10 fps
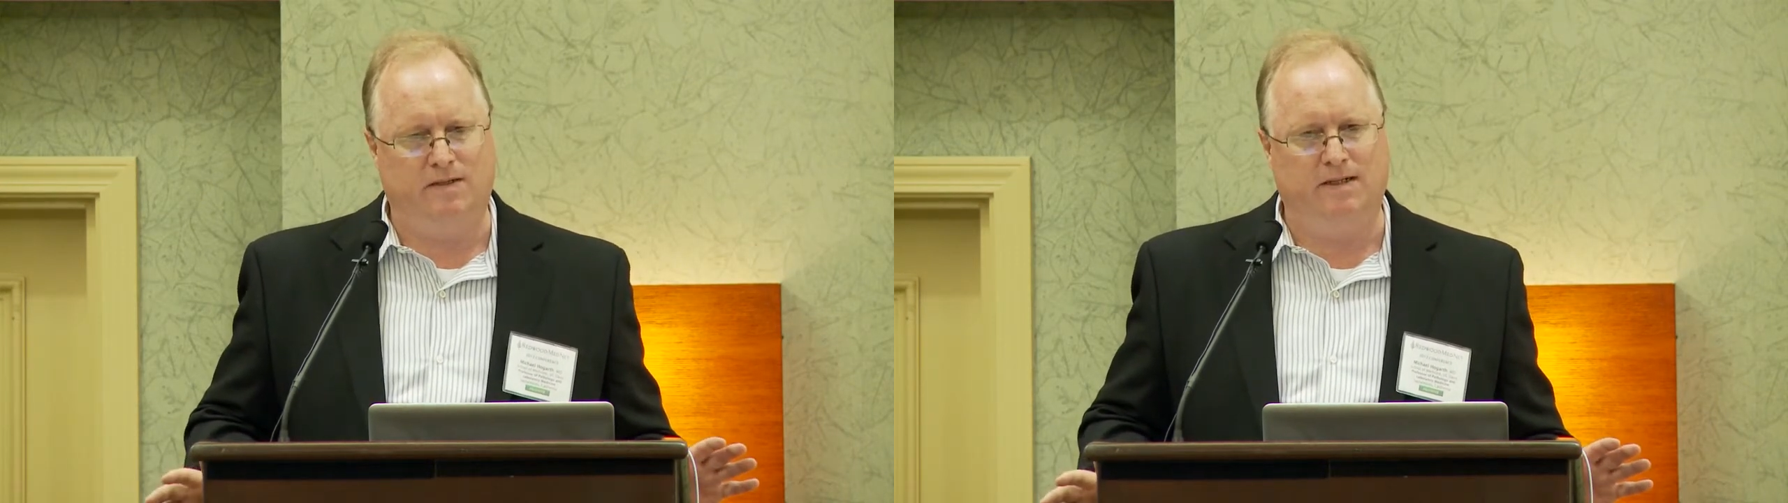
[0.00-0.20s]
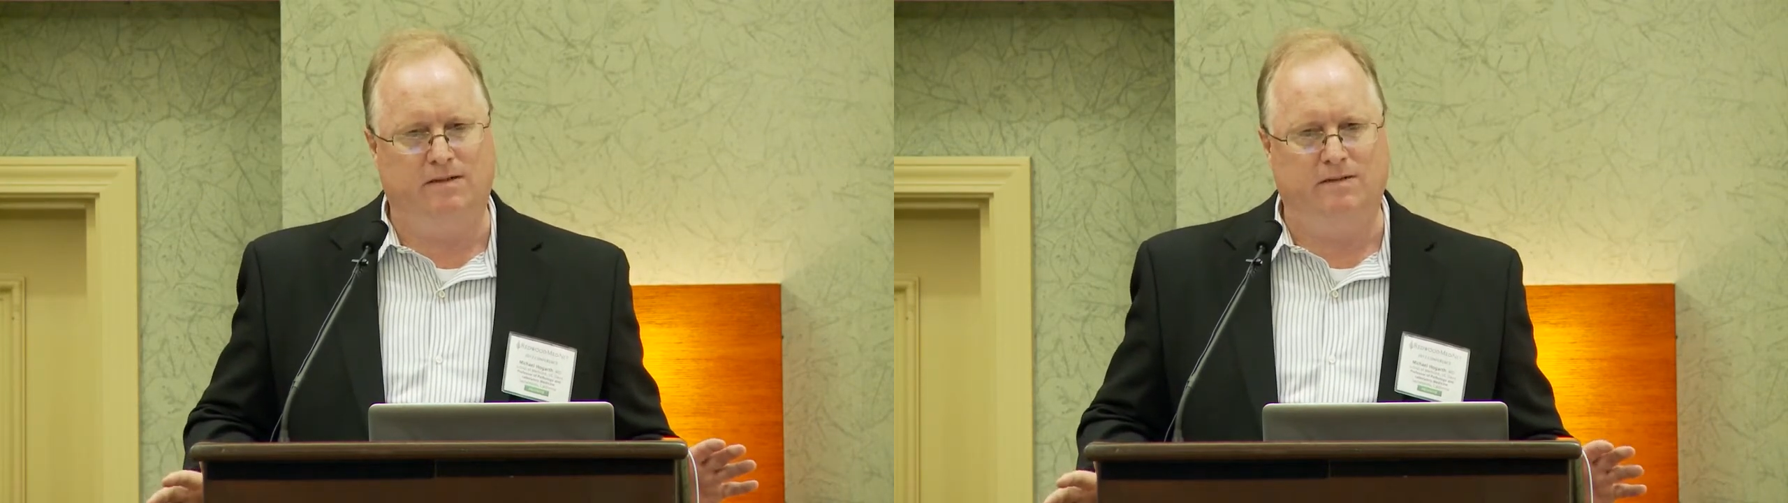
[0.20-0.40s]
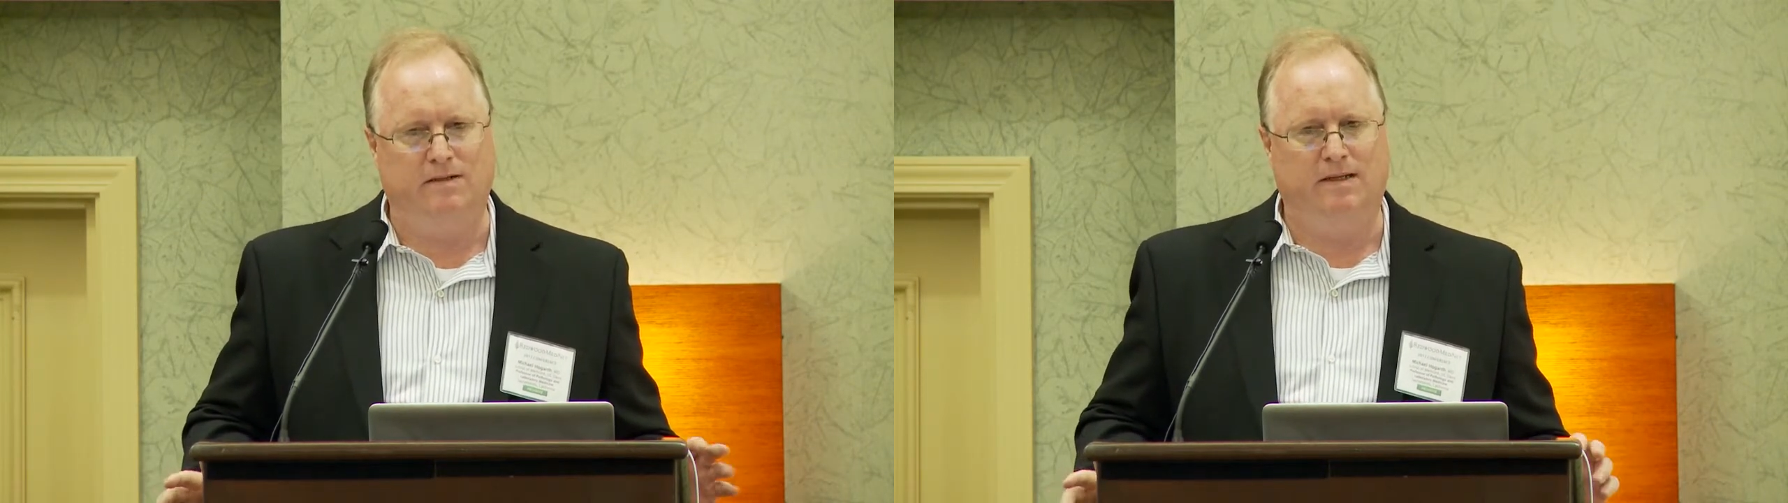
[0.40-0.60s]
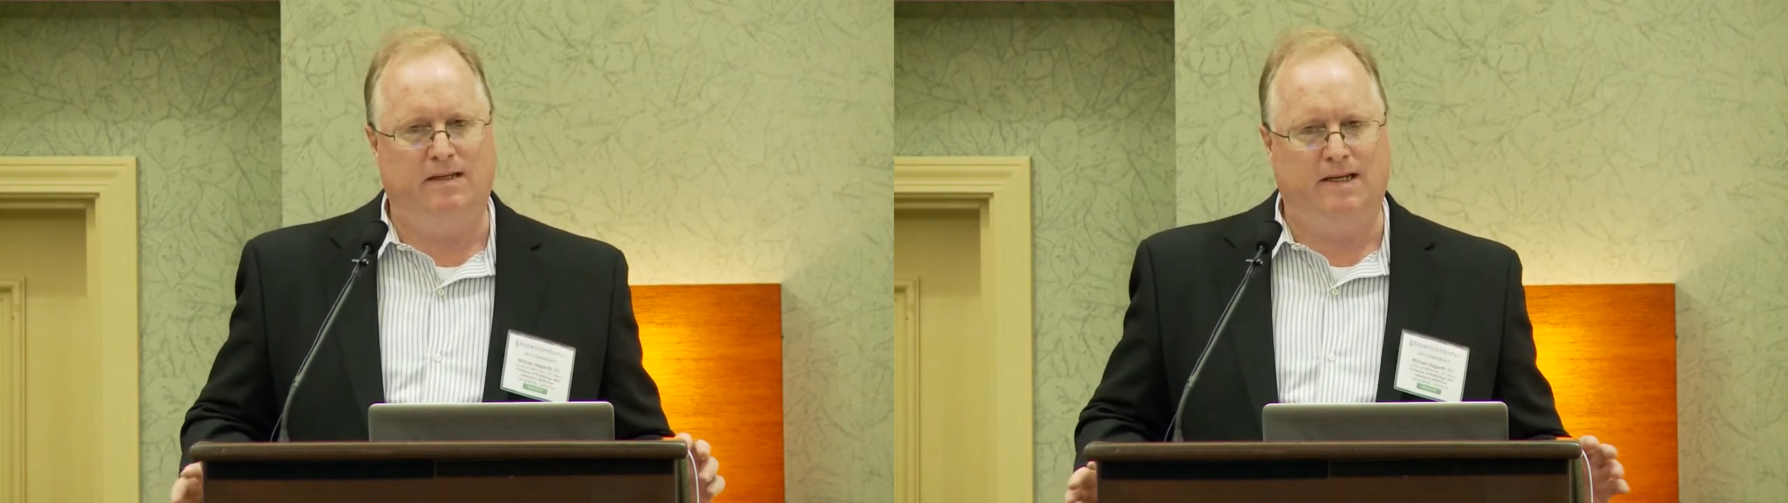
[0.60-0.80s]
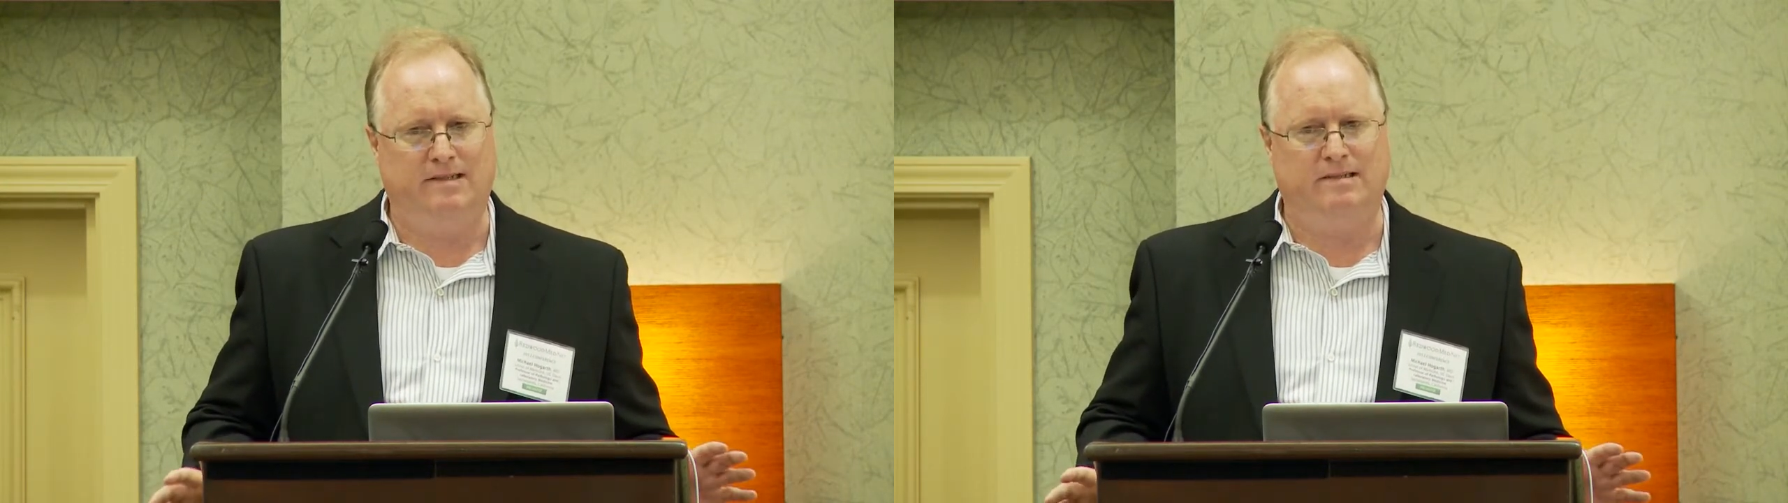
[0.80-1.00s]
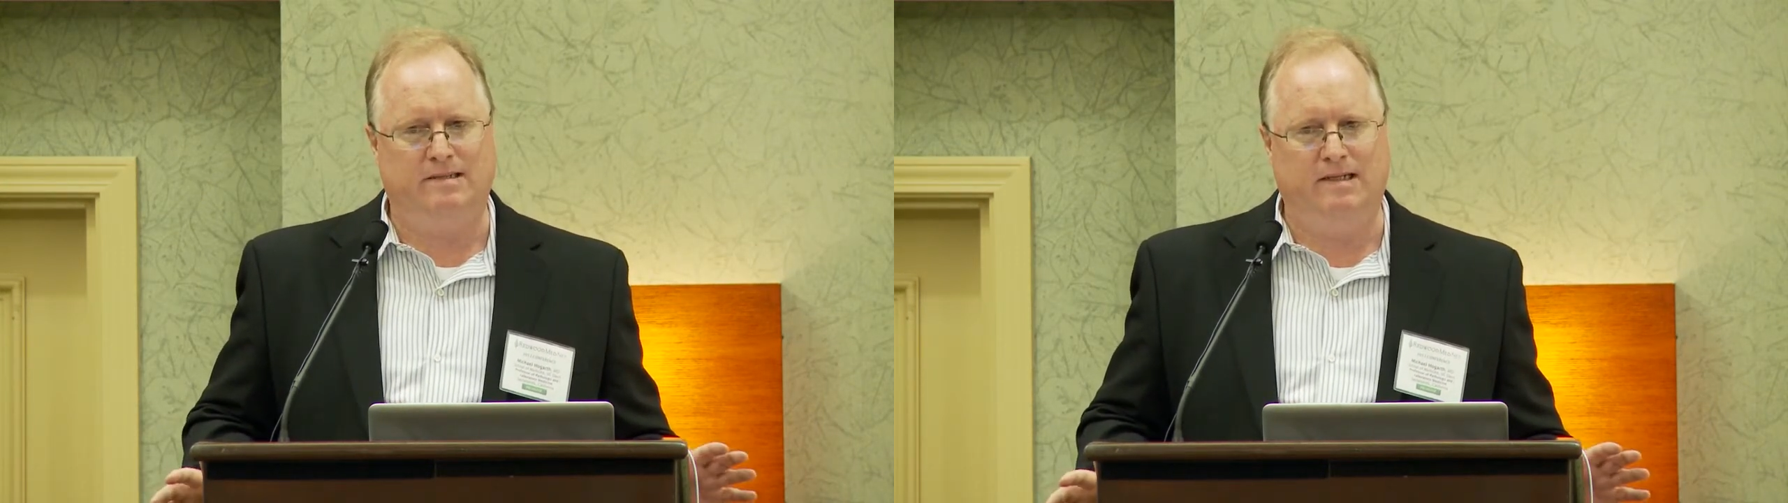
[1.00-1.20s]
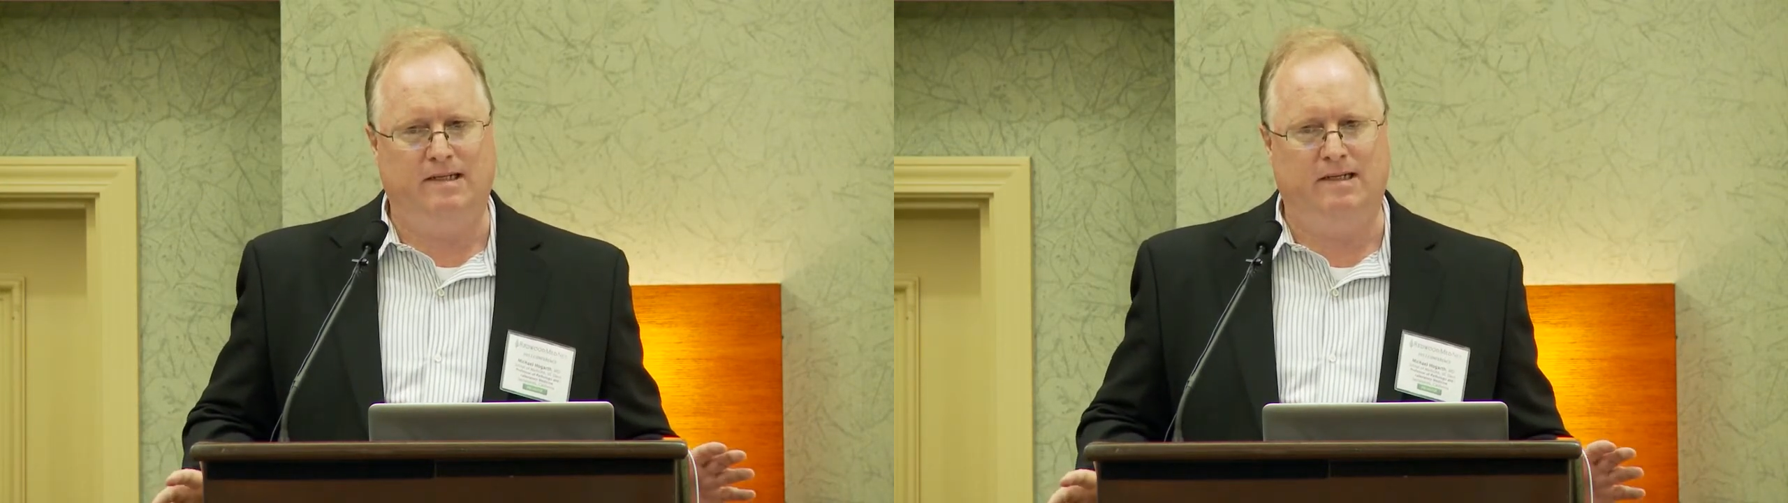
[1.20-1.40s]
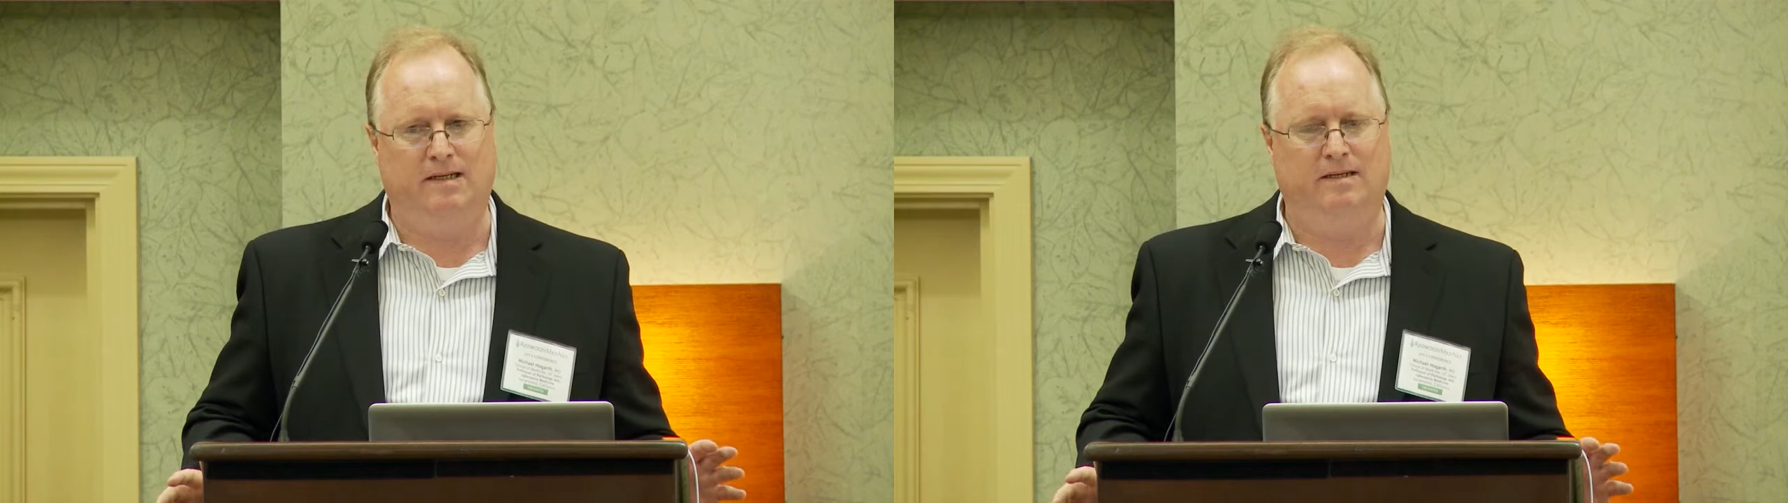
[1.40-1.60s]
record as a
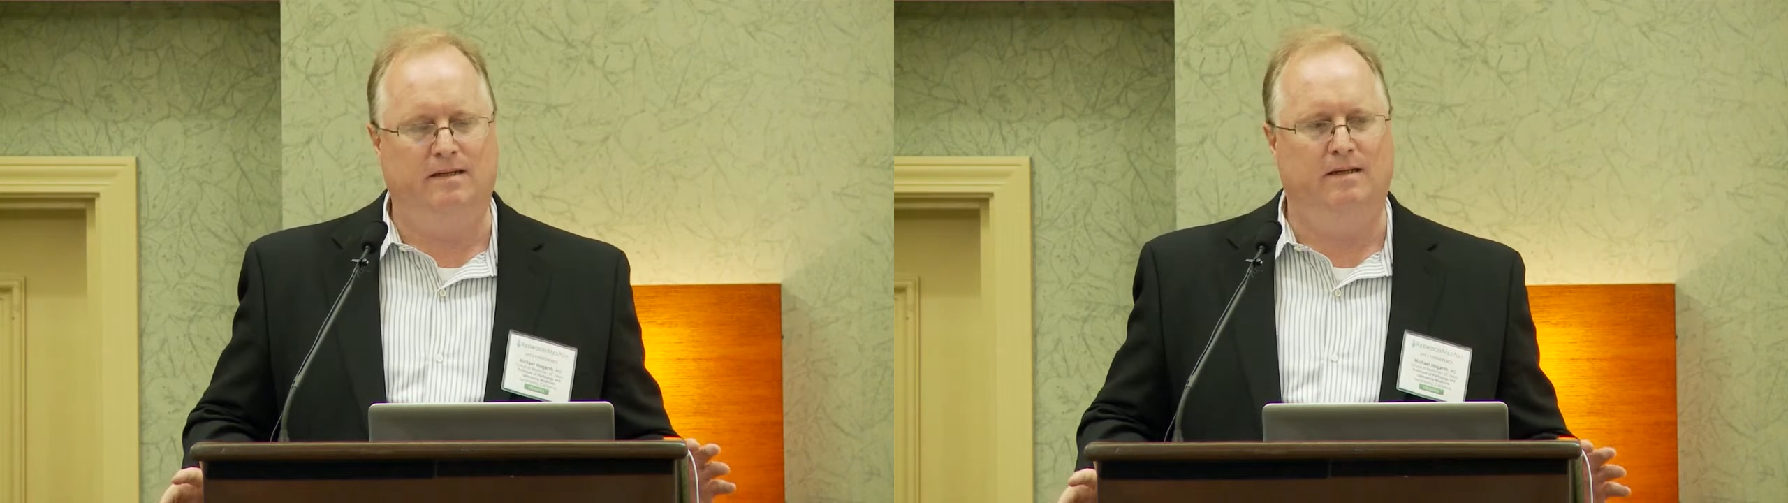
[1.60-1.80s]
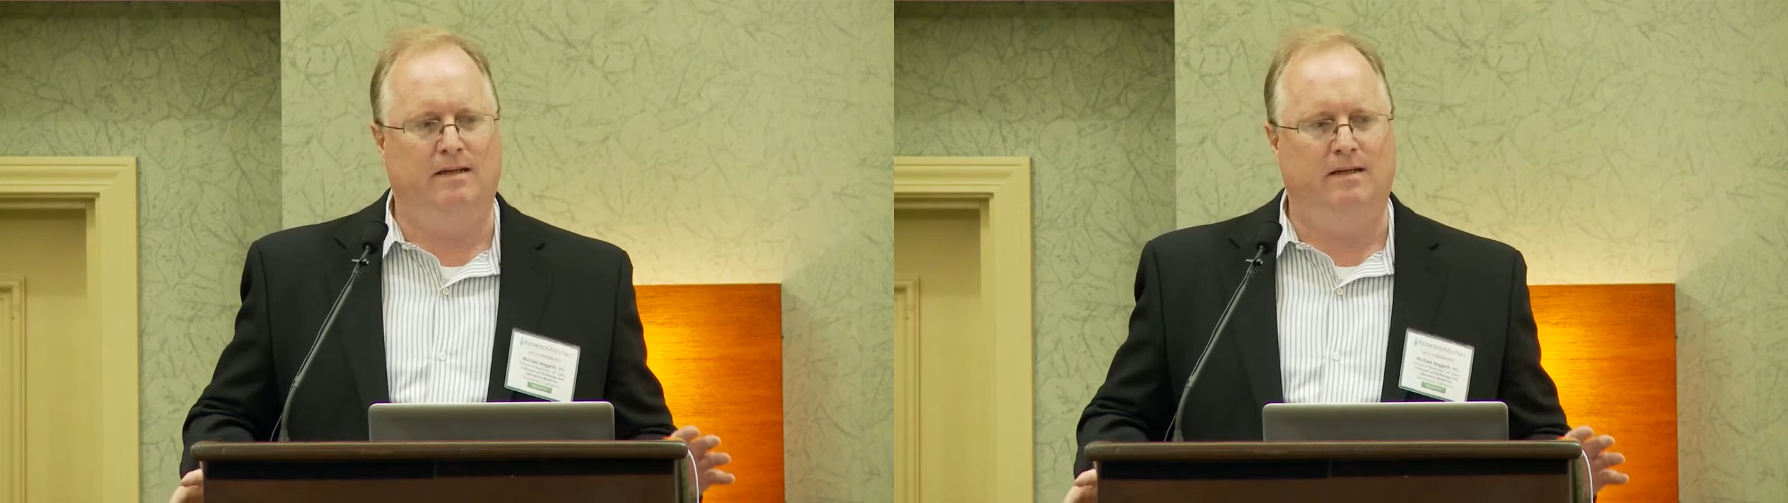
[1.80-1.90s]
CDA,